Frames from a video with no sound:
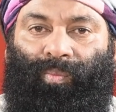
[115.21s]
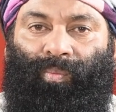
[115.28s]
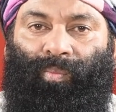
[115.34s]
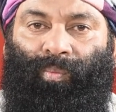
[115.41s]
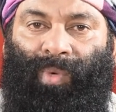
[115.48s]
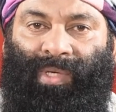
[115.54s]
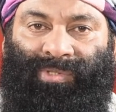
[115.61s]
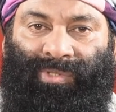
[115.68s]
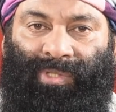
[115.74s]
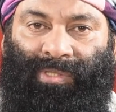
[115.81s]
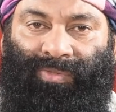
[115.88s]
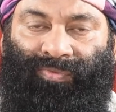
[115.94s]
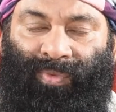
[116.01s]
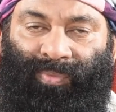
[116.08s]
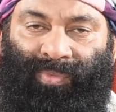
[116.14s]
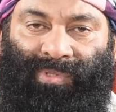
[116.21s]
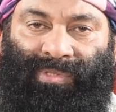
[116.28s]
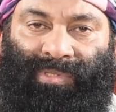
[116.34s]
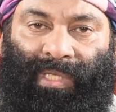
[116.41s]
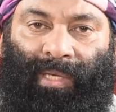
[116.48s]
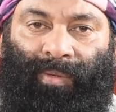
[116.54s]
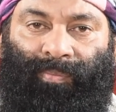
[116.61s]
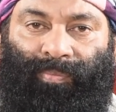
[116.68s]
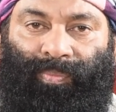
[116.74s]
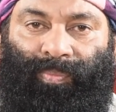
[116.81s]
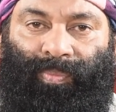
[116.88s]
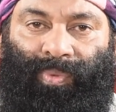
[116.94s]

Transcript: message from the same